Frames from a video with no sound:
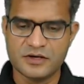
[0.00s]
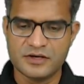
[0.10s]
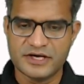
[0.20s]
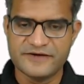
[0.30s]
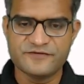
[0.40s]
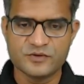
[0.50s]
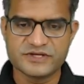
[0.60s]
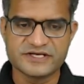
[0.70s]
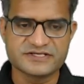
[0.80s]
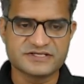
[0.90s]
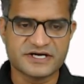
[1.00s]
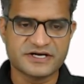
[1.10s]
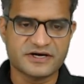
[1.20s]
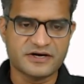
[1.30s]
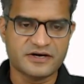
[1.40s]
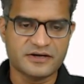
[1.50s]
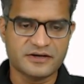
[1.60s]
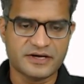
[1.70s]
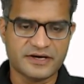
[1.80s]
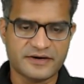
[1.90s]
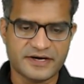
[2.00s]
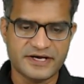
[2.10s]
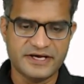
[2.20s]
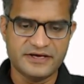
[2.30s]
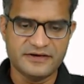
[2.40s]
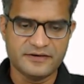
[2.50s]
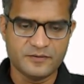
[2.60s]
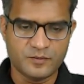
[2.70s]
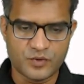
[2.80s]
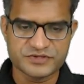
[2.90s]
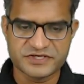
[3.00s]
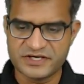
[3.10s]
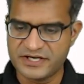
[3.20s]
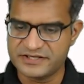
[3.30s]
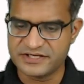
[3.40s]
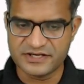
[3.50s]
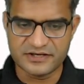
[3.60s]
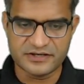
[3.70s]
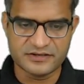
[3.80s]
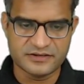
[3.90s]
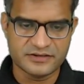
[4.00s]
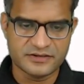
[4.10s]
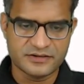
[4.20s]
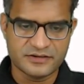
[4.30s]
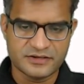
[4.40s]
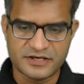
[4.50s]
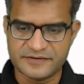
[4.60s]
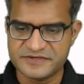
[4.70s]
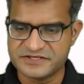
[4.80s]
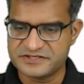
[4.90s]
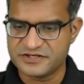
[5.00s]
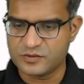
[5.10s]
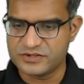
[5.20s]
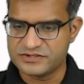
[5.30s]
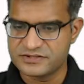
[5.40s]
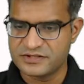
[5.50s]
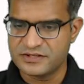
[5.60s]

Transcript: A few things that I posted, I think, let me just check once.